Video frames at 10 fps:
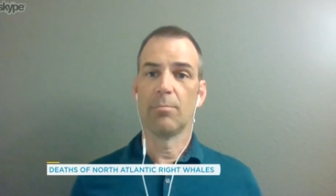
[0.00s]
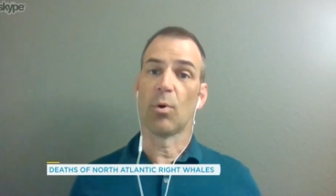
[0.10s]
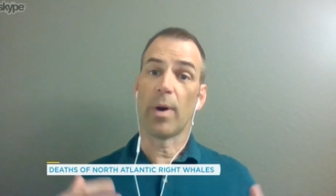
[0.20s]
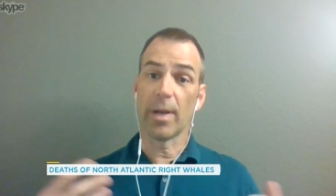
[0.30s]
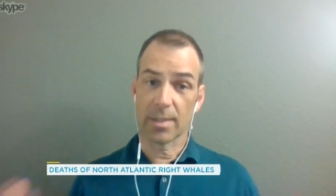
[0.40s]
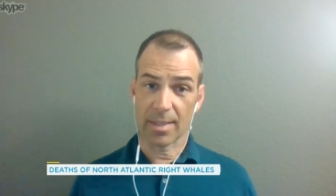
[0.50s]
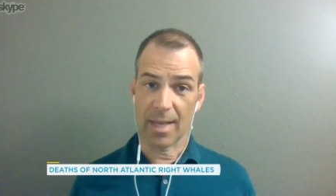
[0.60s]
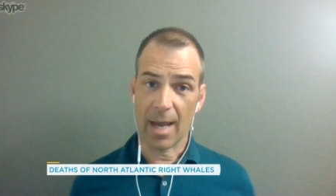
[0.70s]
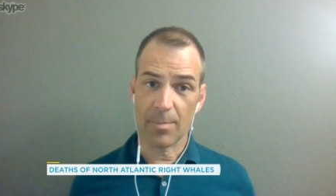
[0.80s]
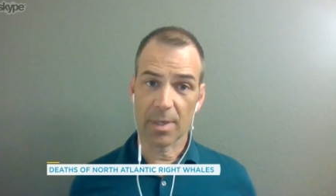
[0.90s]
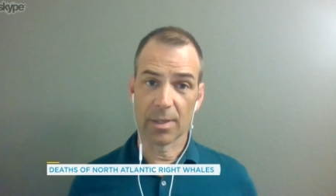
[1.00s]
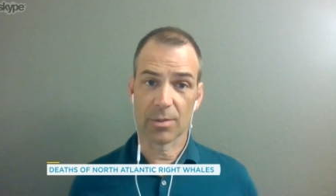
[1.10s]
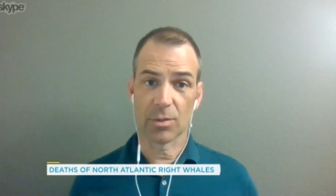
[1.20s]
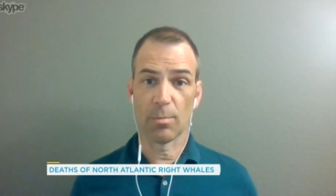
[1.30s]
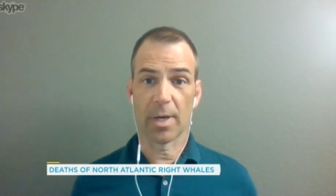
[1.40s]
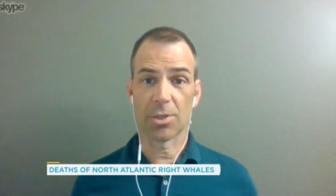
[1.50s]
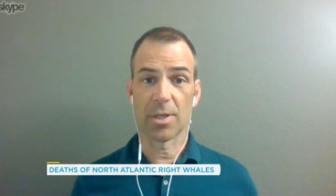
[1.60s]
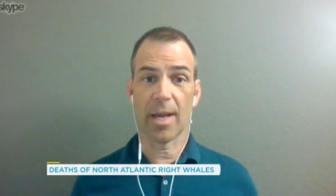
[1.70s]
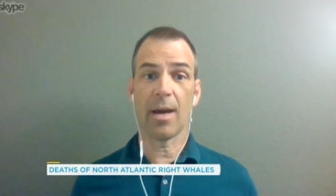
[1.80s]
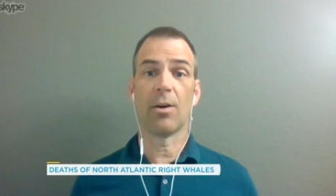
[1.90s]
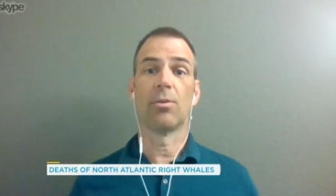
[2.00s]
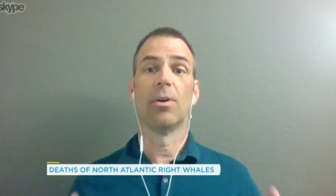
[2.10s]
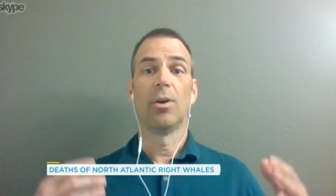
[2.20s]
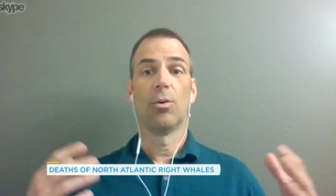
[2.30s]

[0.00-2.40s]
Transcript: But why is this happening so much now?